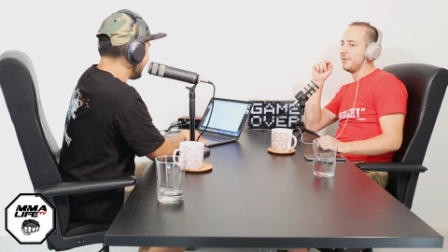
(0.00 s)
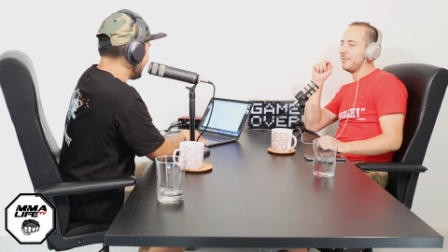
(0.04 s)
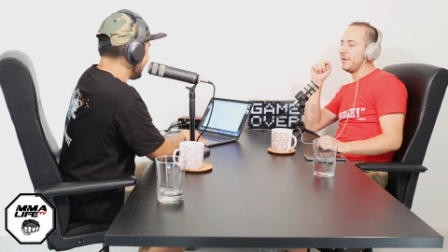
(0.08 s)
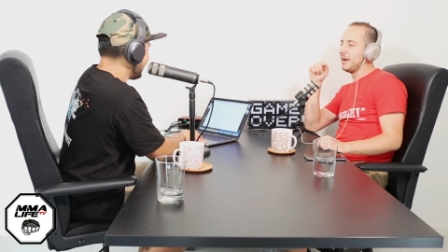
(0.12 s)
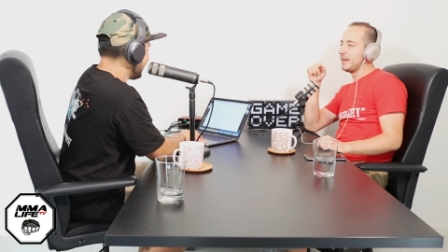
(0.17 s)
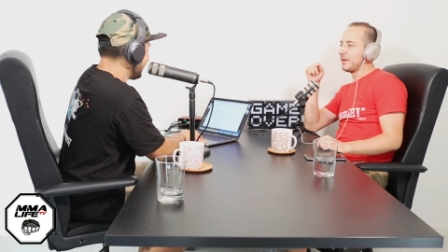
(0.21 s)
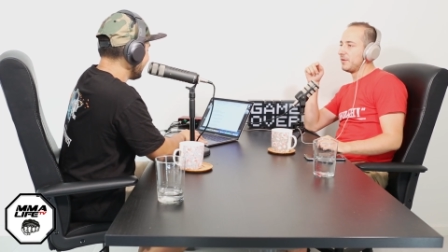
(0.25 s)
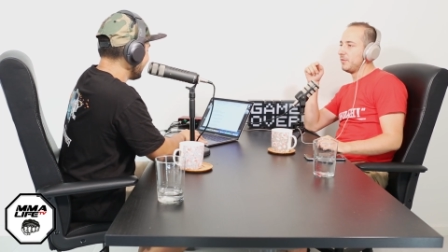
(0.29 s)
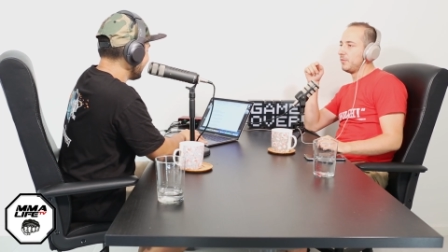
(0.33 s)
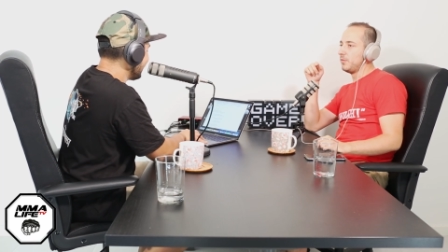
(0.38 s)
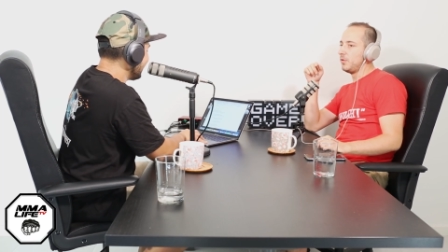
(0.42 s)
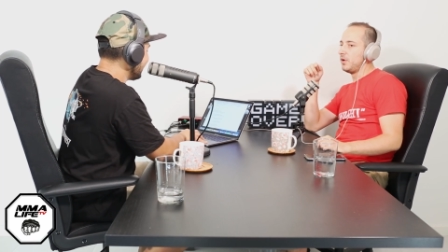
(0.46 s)
no
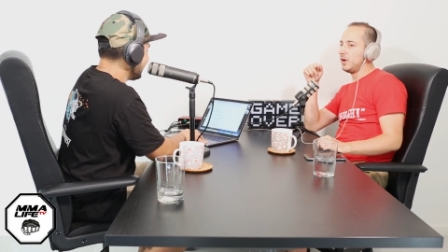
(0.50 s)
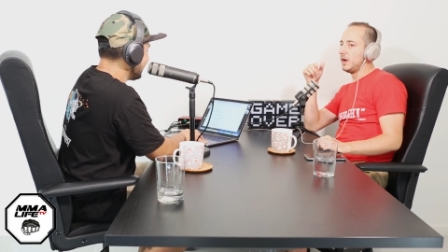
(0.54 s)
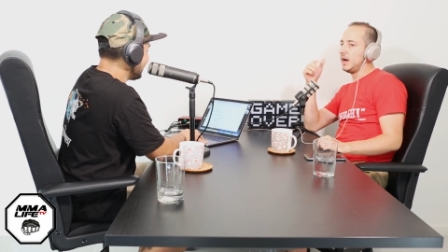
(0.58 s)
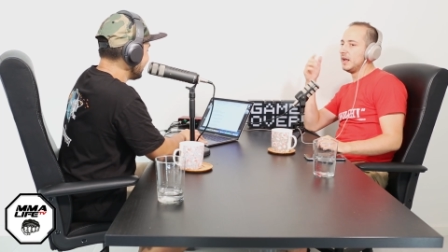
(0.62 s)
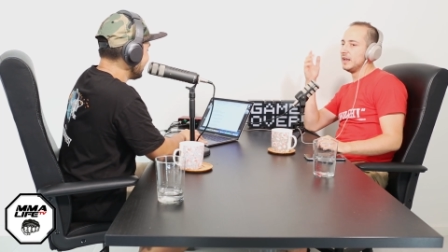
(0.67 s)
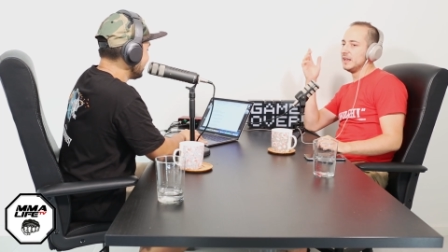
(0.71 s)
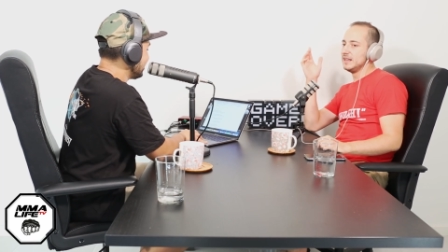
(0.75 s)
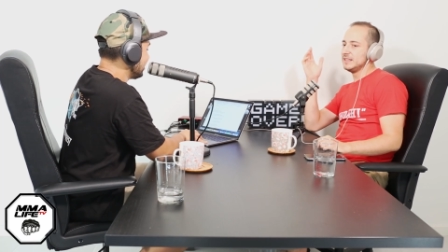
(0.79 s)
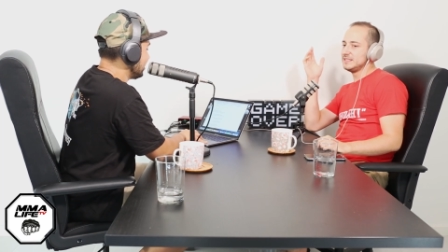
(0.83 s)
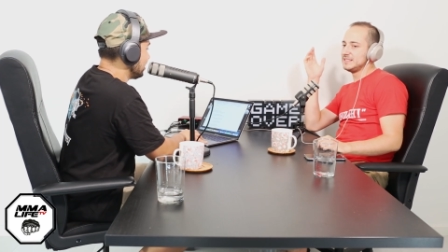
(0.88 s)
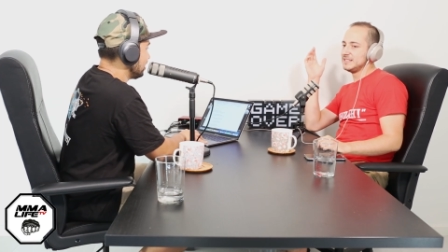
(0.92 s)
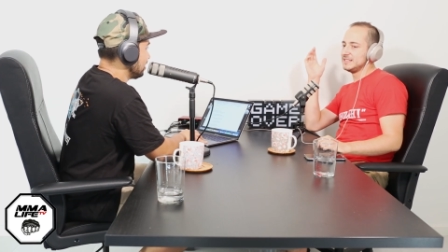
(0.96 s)
matter what,
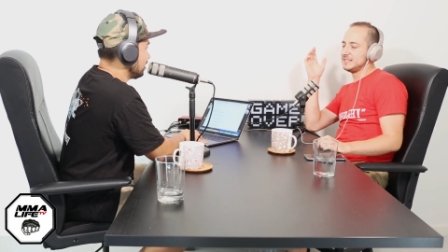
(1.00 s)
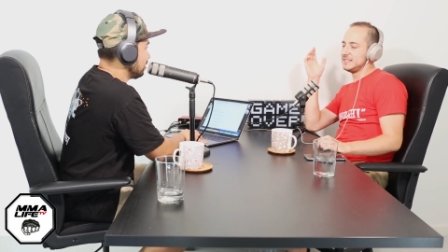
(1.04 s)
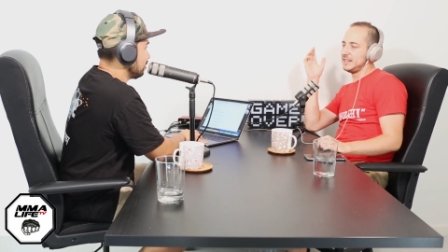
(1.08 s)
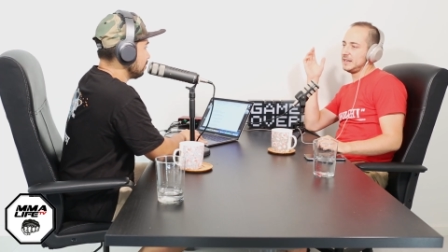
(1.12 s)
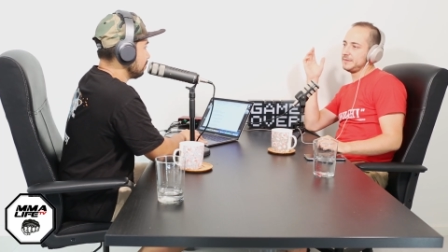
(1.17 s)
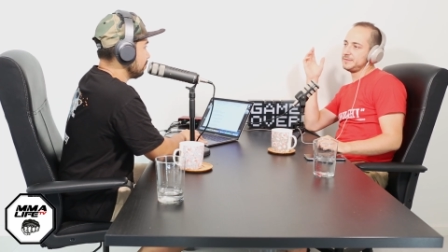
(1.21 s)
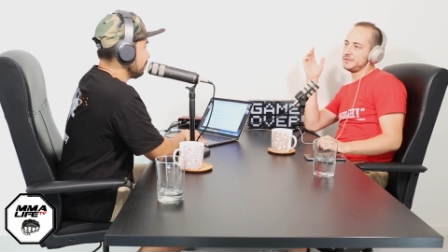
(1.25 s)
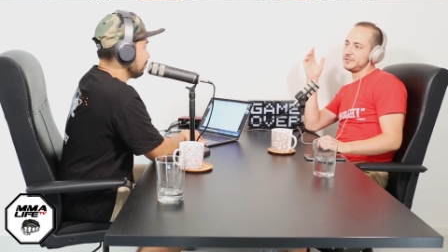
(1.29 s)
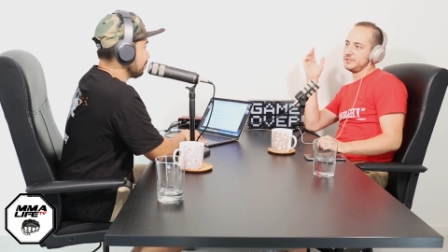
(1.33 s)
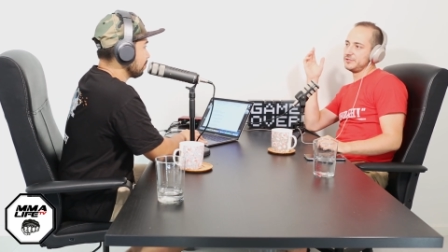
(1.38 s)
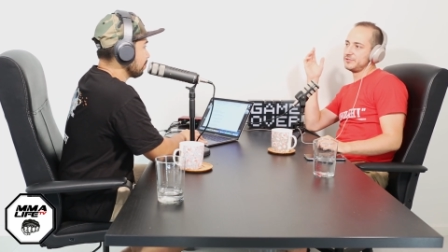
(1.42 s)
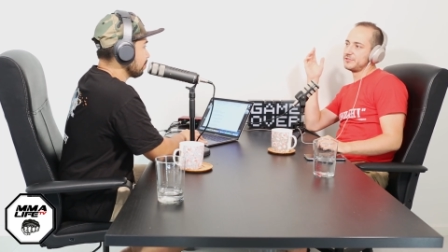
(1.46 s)
unless it's an
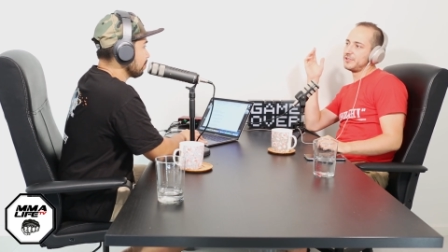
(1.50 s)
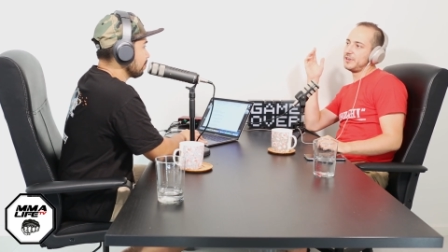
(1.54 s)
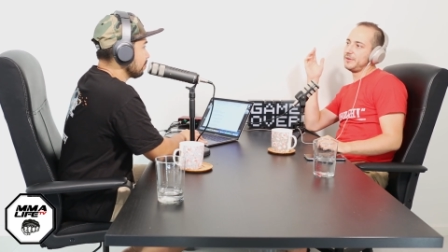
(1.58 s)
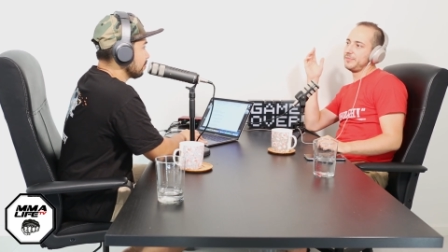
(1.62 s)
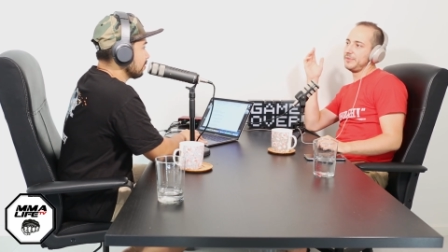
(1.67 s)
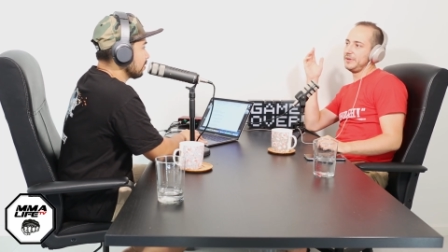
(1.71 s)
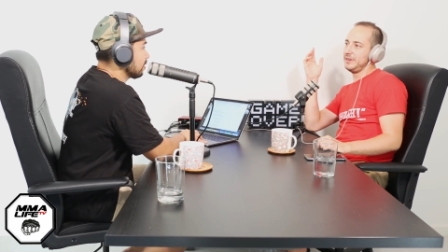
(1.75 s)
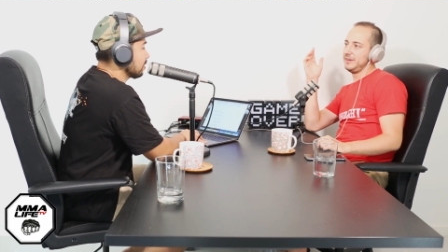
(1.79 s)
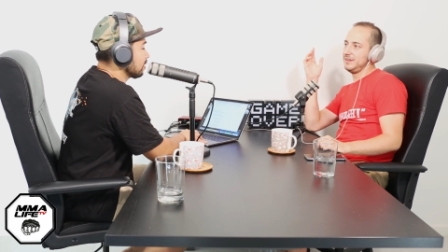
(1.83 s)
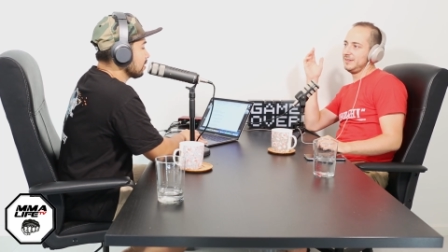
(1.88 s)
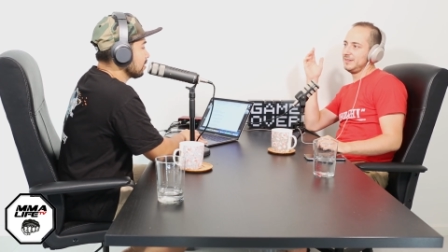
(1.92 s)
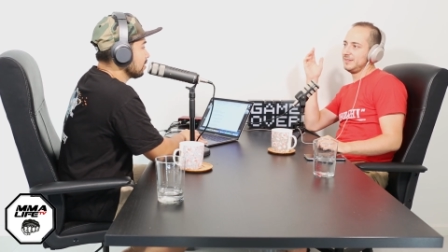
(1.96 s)
absolute
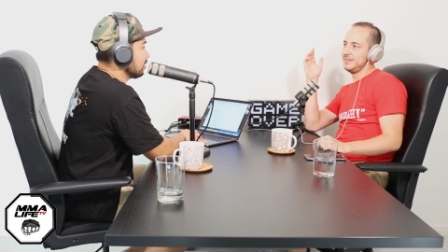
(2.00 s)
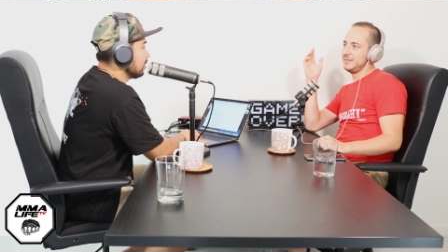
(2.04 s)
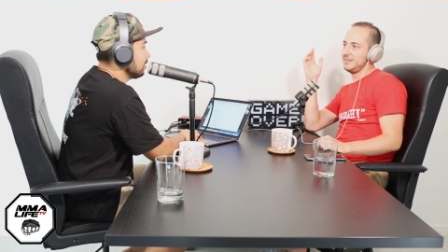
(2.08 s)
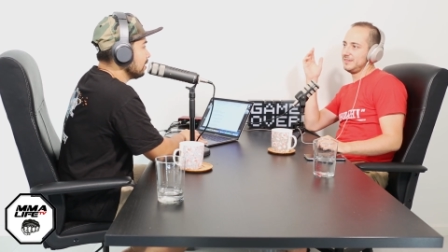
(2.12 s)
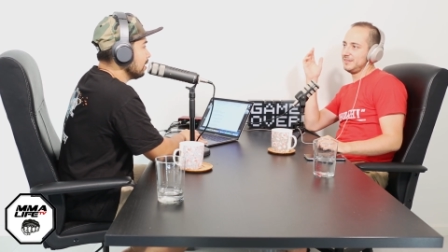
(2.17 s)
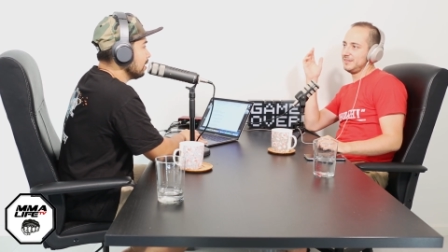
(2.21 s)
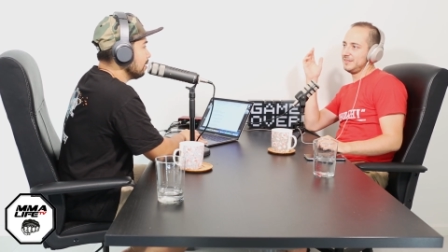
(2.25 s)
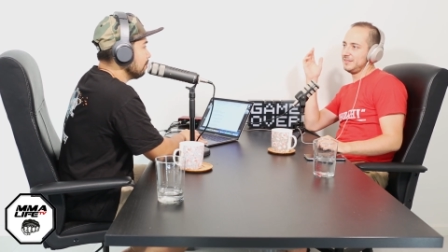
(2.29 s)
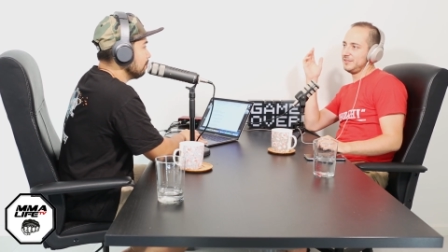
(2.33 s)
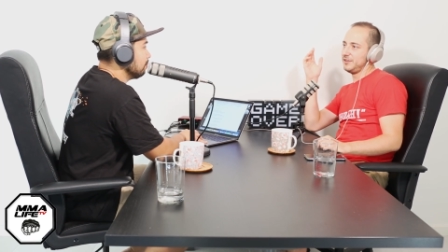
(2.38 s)
drubbing, yeah.